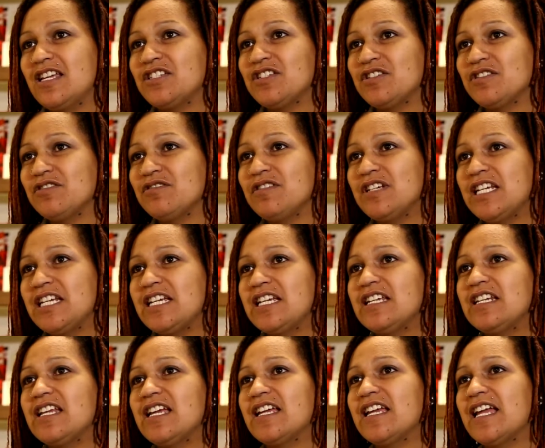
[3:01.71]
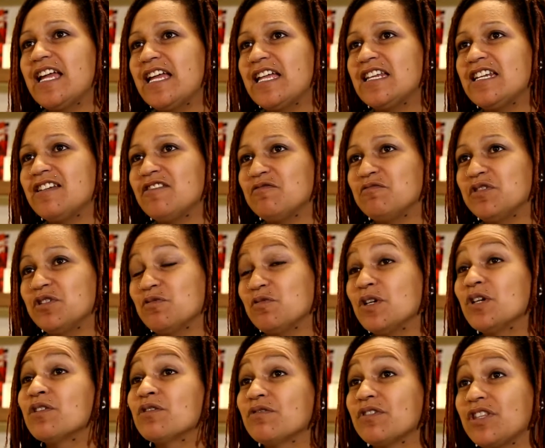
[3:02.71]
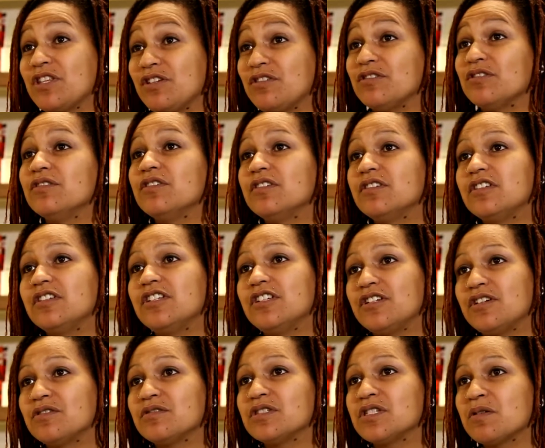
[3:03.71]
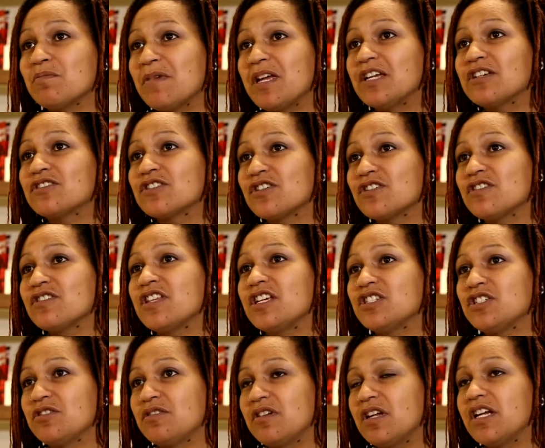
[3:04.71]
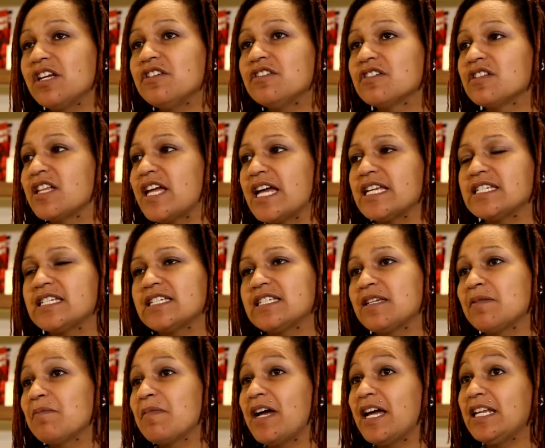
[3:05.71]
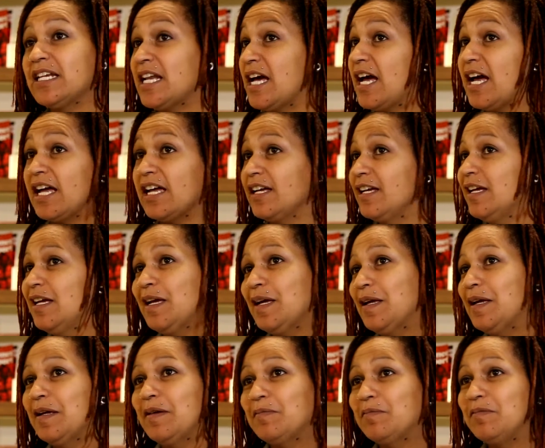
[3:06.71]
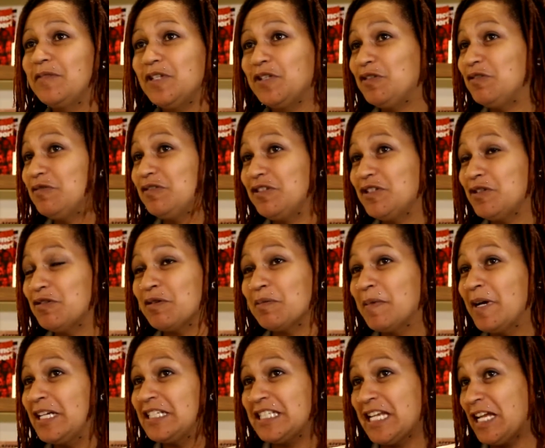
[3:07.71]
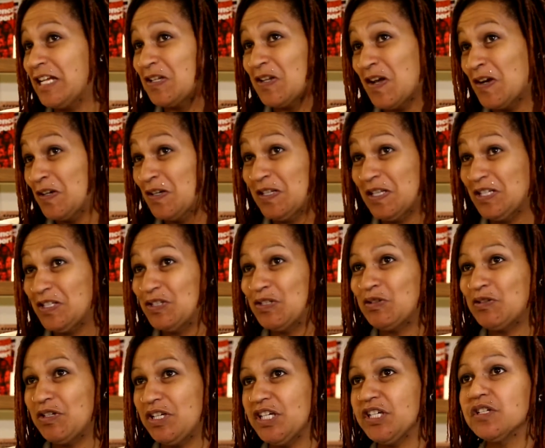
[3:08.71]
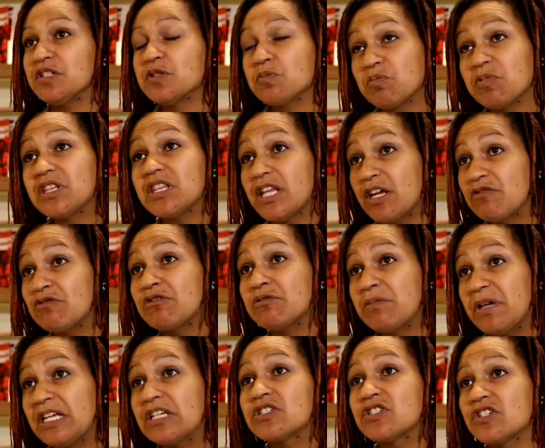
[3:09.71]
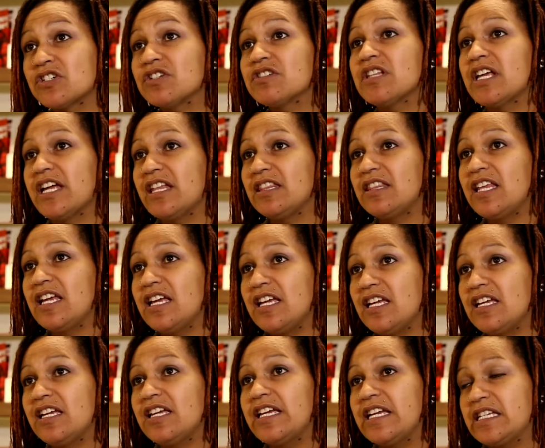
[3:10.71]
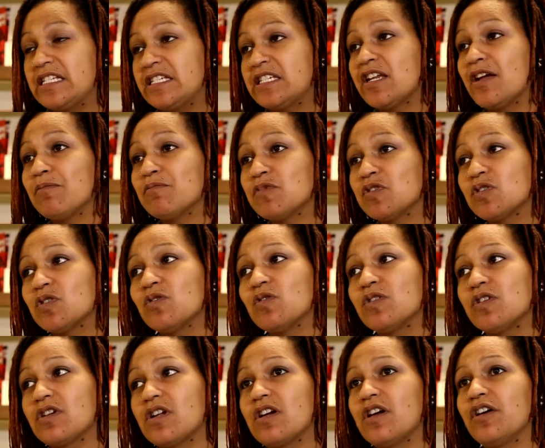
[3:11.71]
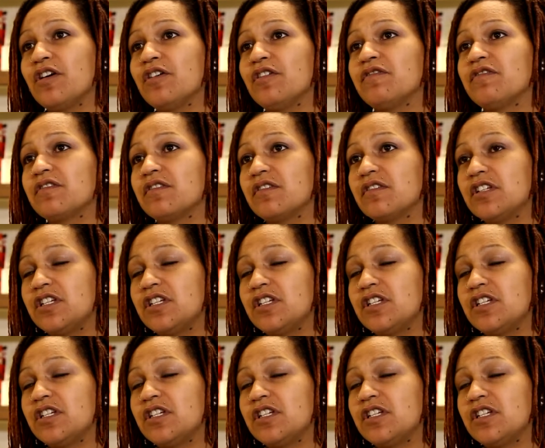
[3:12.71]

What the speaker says: that you need and will work with you, to make sure that you get your classes. It might not, it might take longer than 2 years, but they will make sure that they get some sort of,